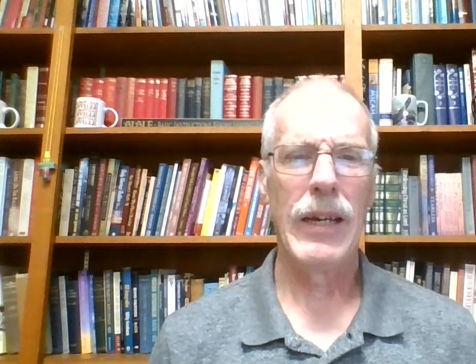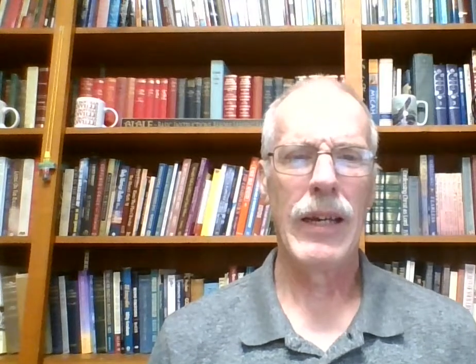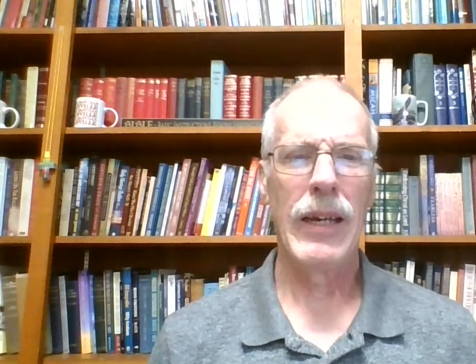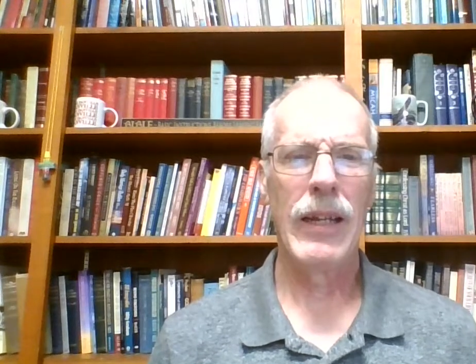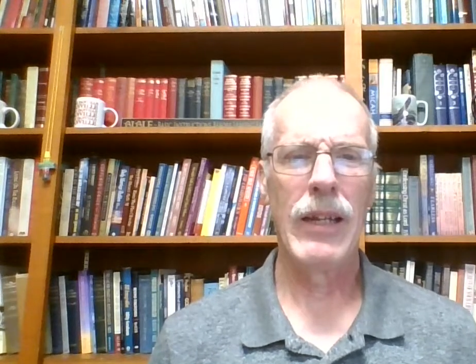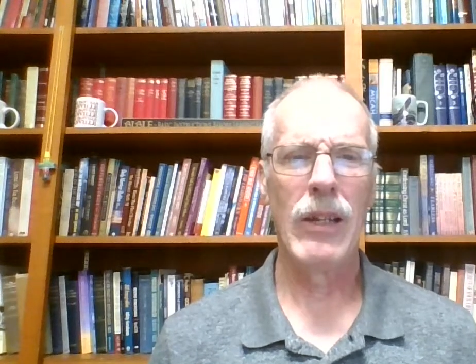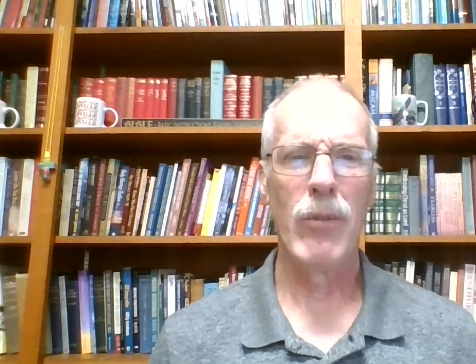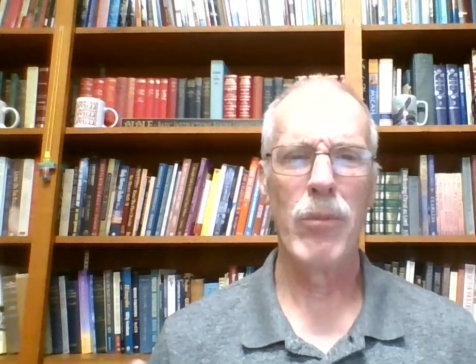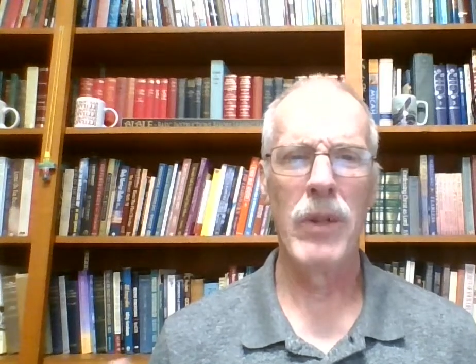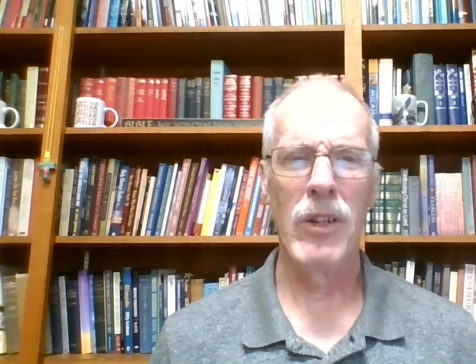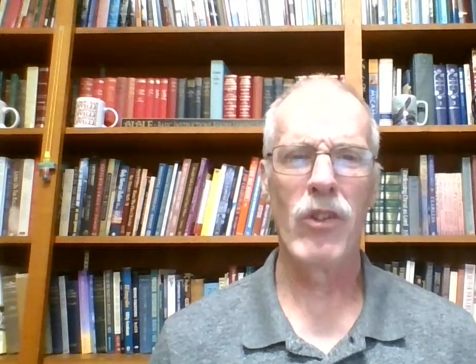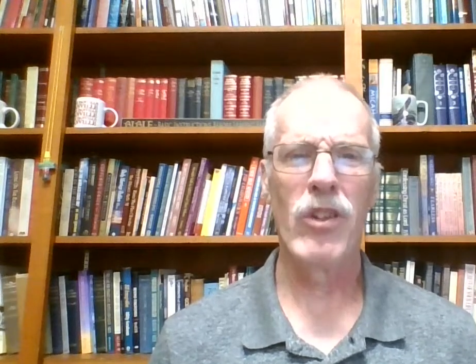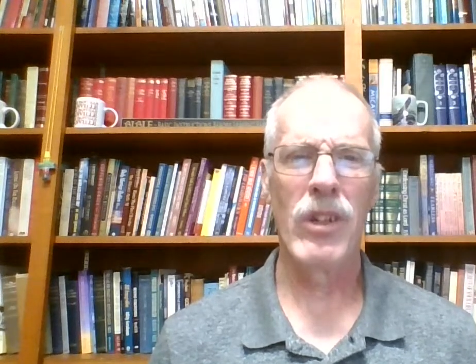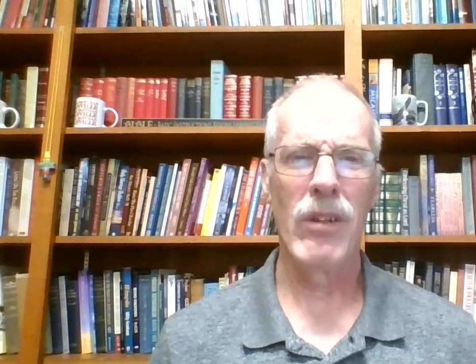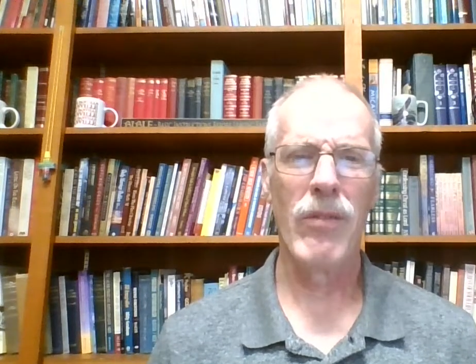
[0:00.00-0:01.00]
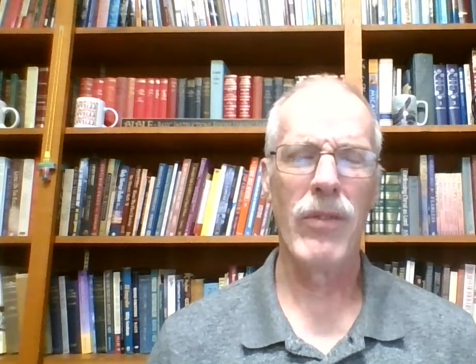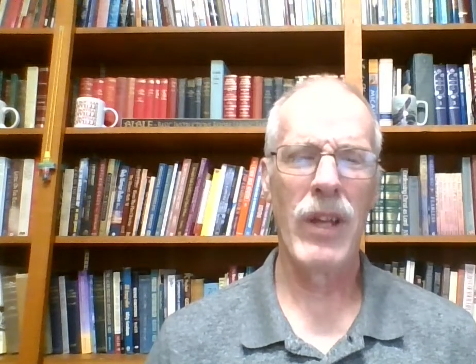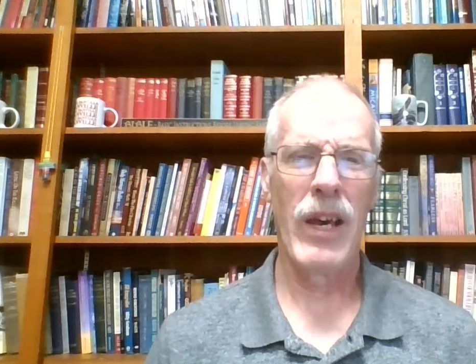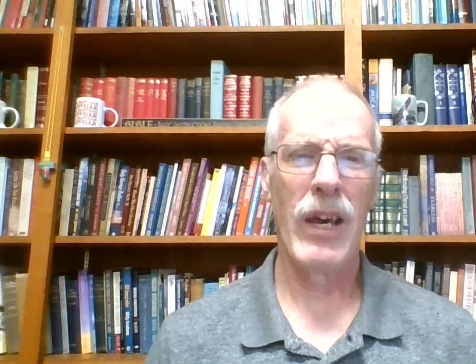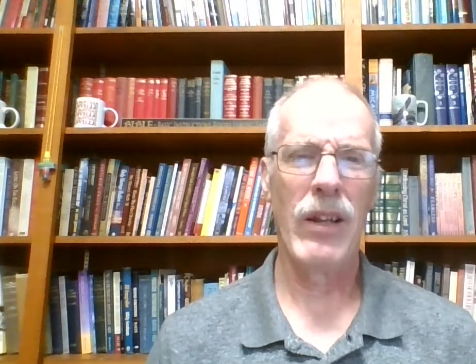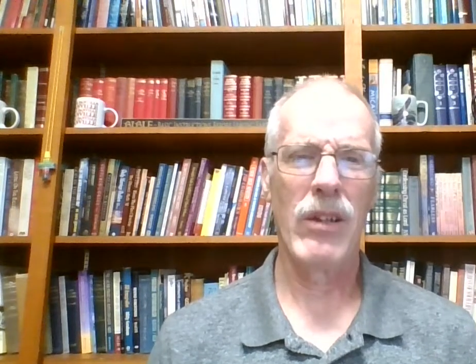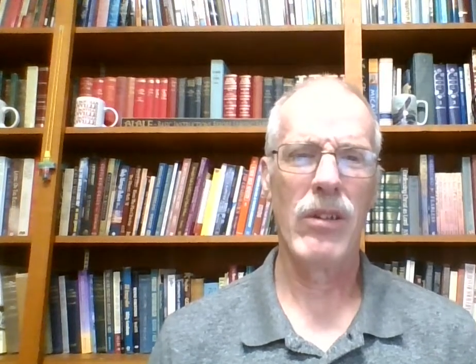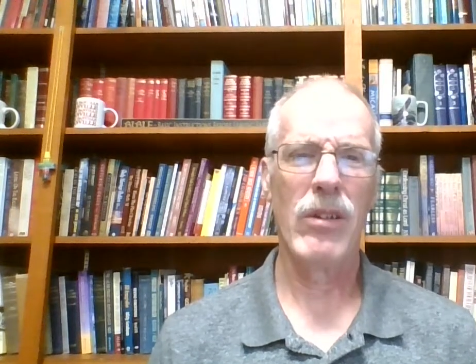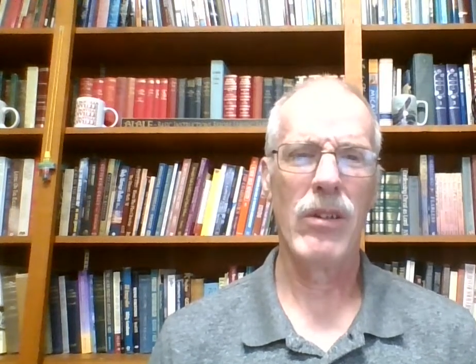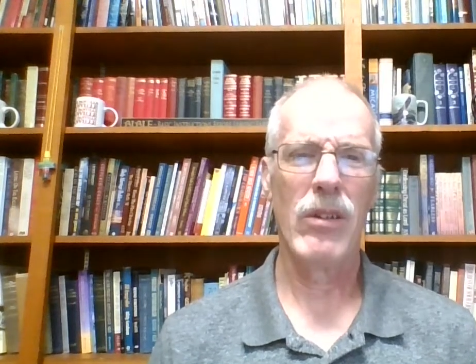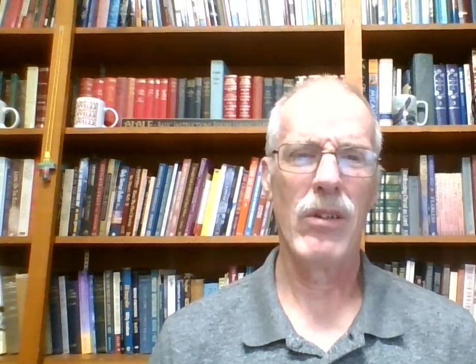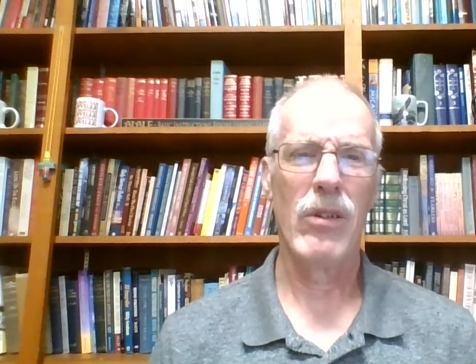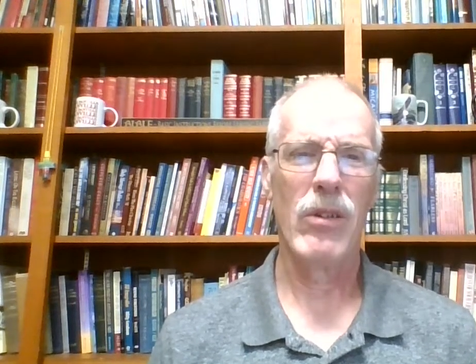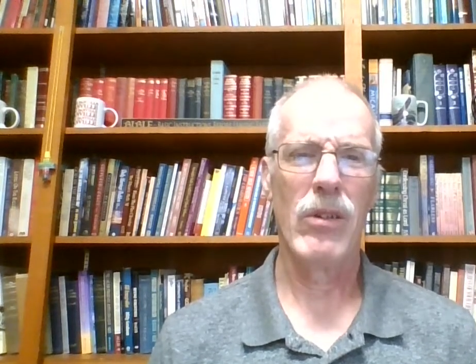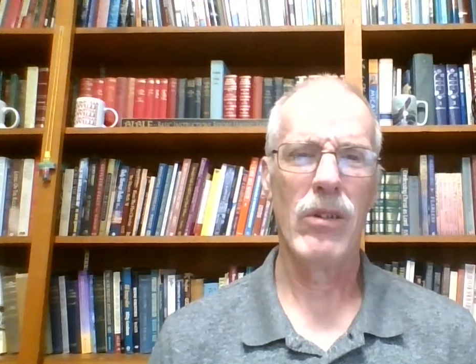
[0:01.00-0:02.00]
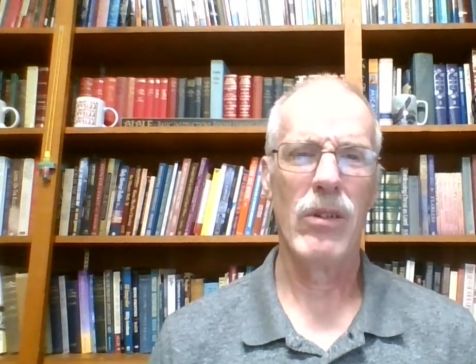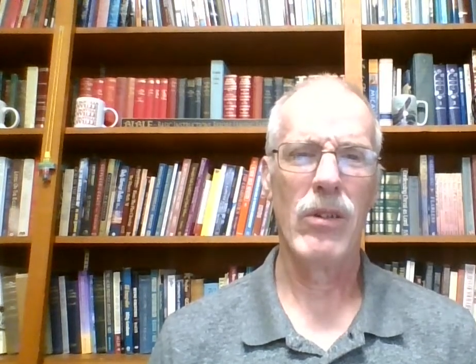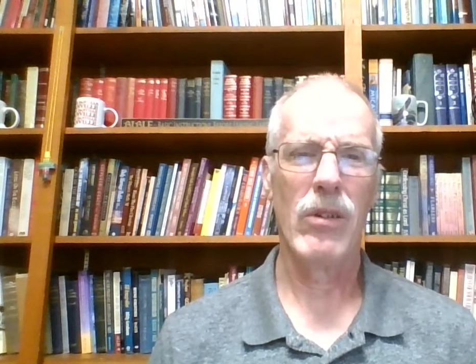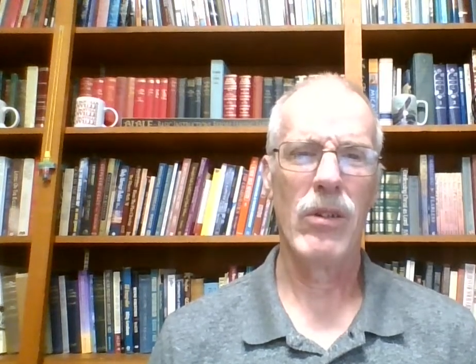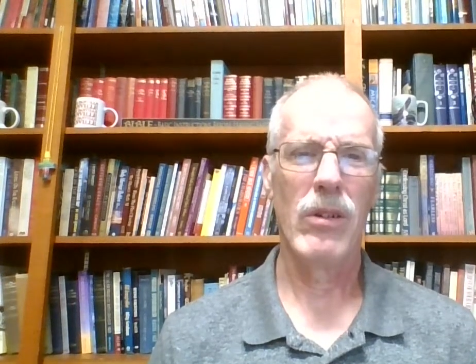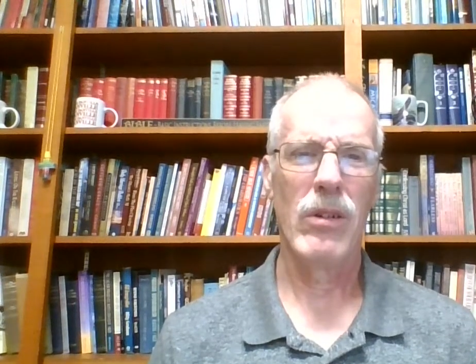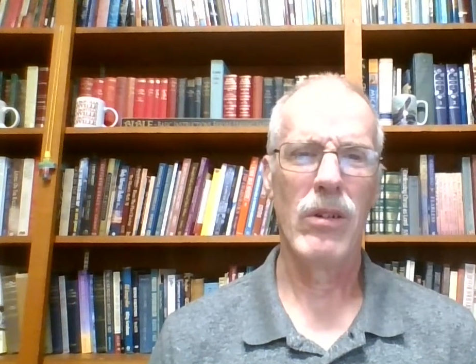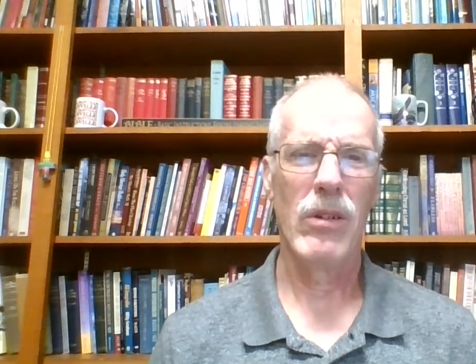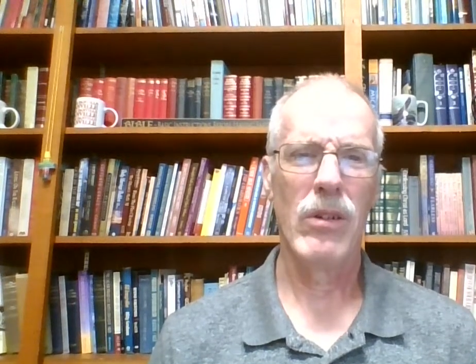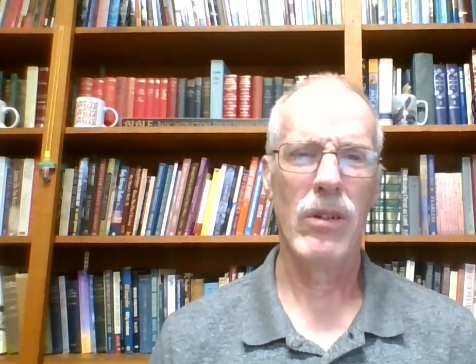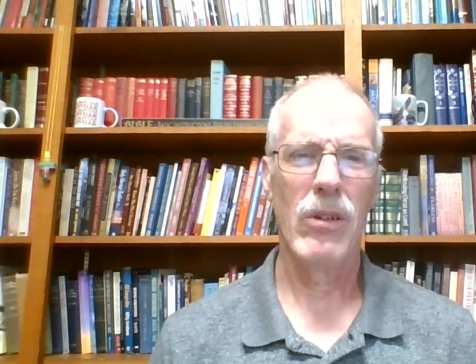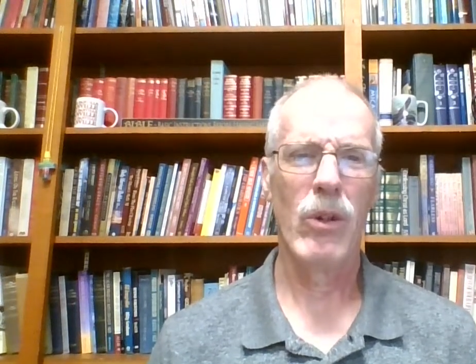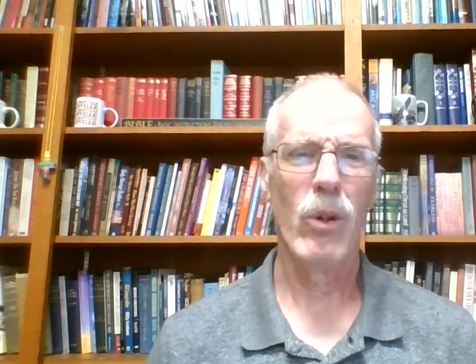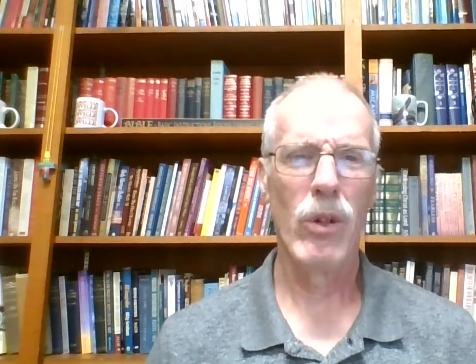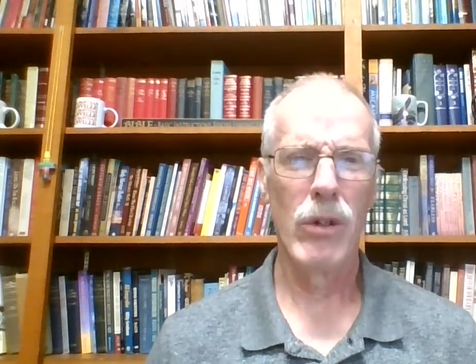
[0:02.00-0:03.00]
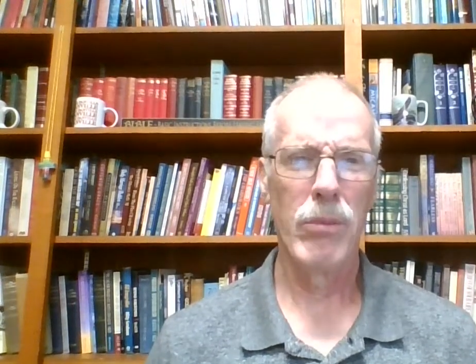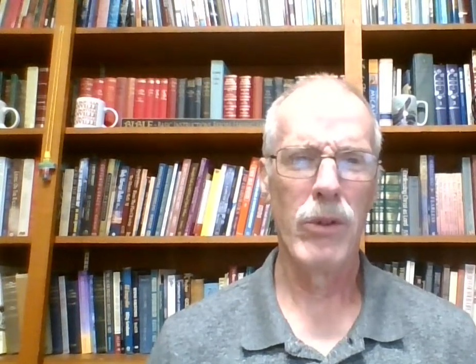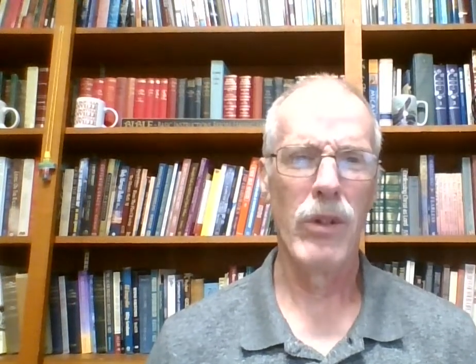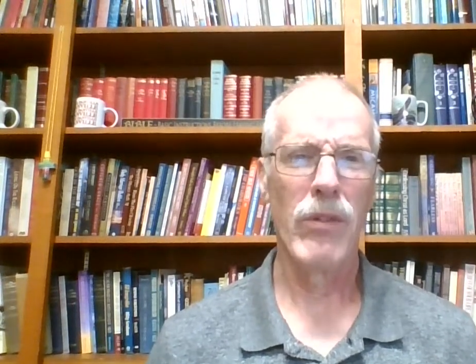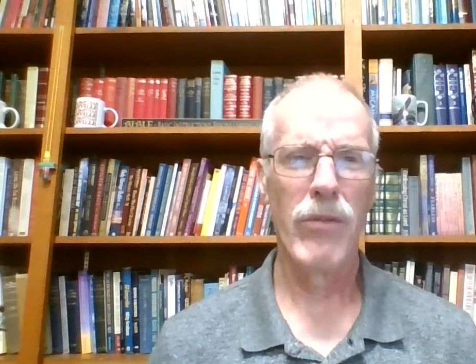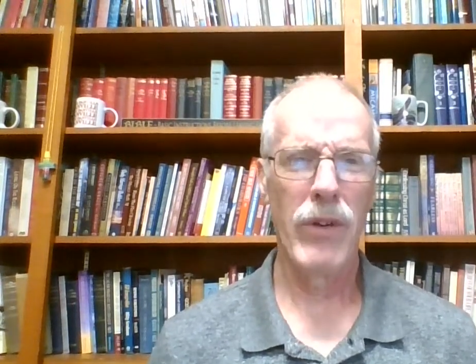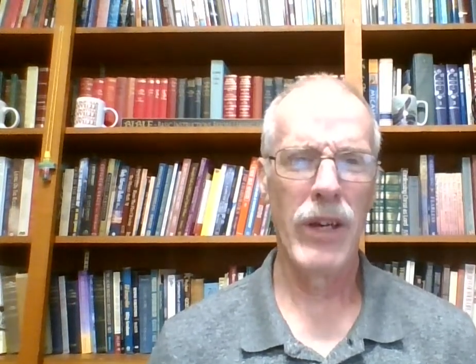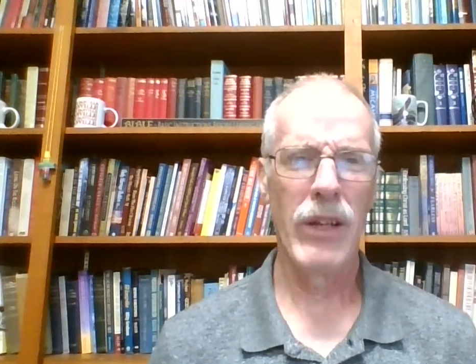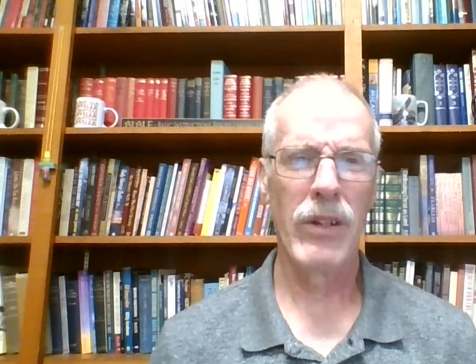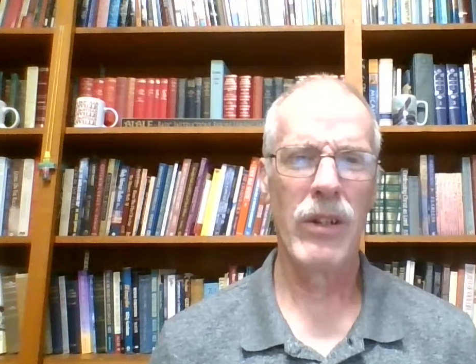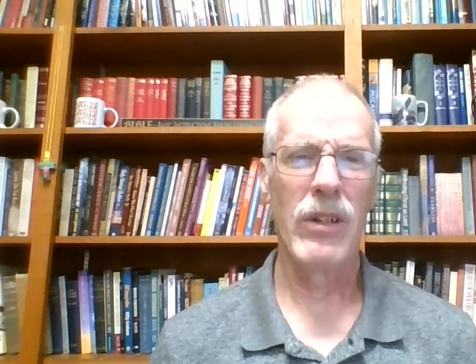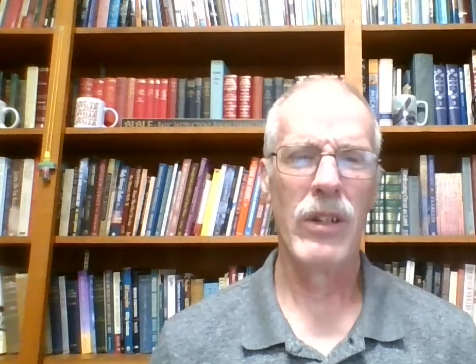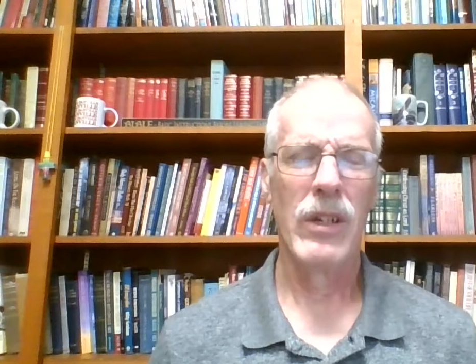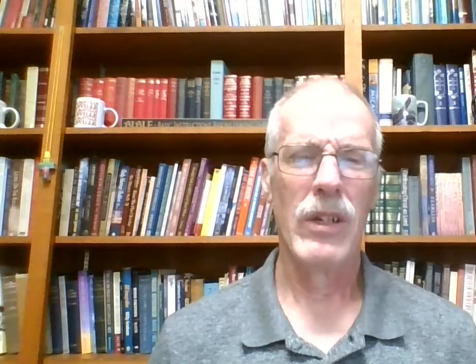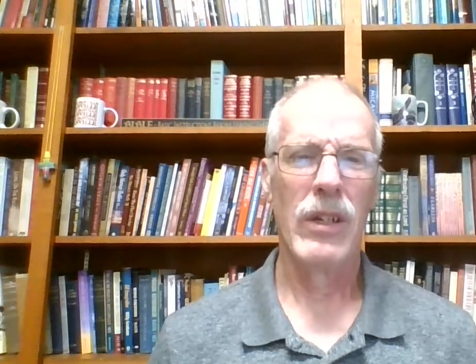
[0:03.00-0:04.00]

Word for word: And in the midst of that horrible event,